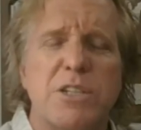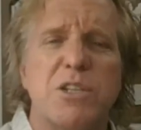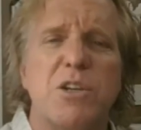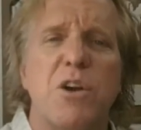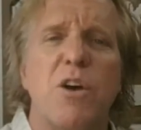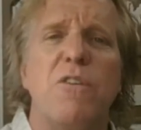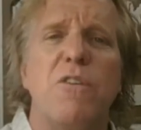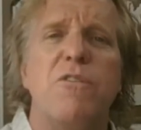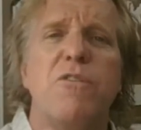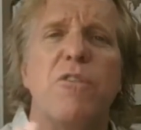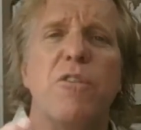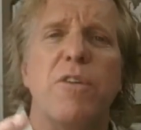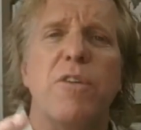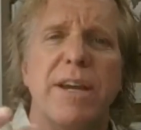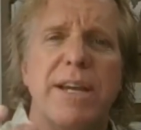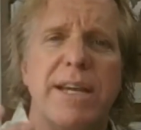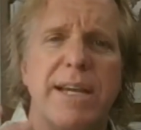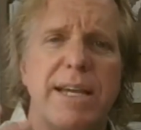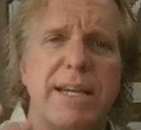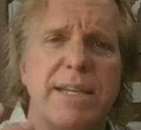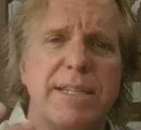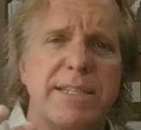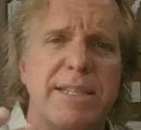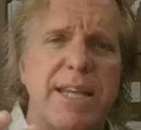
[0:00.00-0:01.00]
So
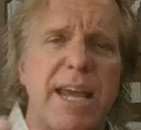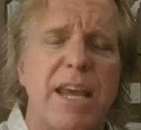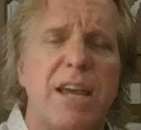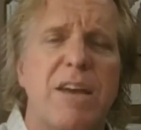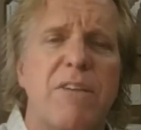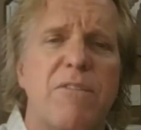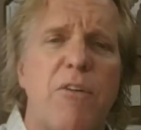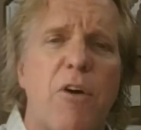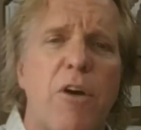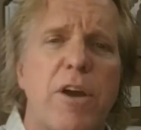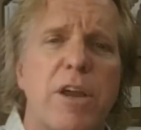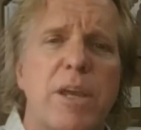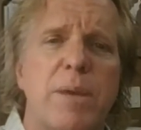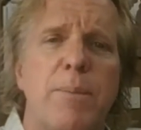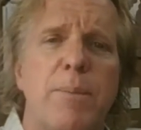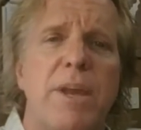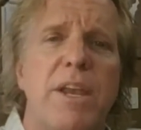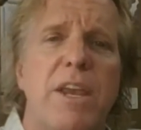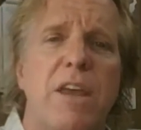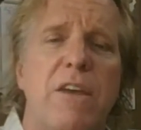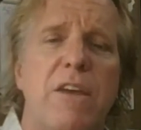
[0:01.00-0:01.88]
for sake of argument,